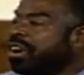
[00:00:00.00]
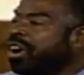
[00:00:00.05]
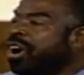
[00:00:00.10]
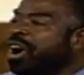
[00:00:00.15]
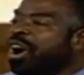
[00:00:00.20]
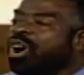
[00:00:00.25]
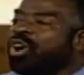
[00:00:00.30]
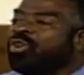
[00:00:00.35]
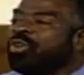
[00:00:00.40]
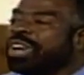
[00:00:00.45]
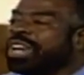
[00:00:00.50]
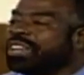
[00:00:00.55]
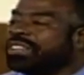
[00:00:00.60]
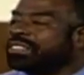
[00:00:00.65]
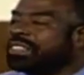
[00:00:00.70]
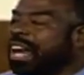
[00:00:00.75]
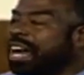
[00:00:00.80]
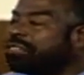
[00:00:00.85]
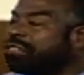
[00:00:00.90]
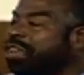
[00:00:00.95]

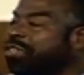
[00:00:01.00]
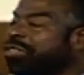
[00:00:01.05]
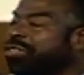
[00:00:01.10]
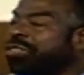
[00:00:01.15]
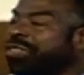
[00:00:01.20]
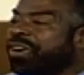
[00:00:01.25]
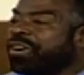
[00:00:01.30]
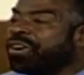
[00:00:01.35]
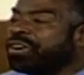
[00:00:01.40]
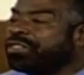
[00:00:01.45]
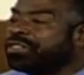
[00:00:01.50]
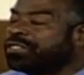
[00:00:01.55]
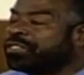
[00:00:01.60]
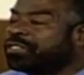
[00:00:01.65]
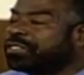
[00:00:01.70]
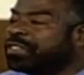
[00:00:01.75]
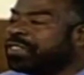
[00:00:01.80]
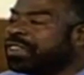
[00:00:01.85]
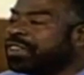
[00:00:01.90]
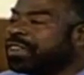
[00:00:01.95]
Always have a
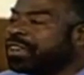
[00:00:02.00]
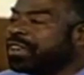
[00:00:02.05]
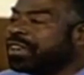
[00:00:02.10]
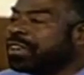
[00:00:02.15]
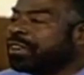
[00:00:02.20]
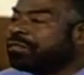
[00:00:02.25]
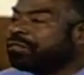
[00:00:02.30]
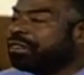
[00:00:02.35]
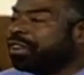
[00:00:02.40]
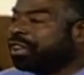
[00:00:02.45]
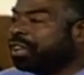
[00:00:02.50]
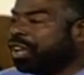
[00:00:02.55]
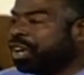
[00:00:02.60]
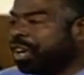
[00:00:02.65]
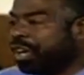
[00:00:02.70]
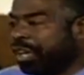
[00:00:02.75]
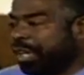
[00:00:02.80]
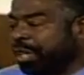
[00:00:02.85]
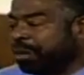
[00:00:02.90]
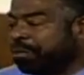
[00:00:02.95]
thirst for
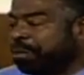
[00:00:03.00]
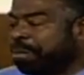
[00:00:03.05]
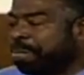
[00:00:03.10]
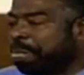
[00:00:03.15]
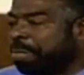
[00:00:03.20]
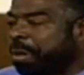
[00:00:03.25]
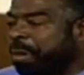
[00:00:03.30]
learning.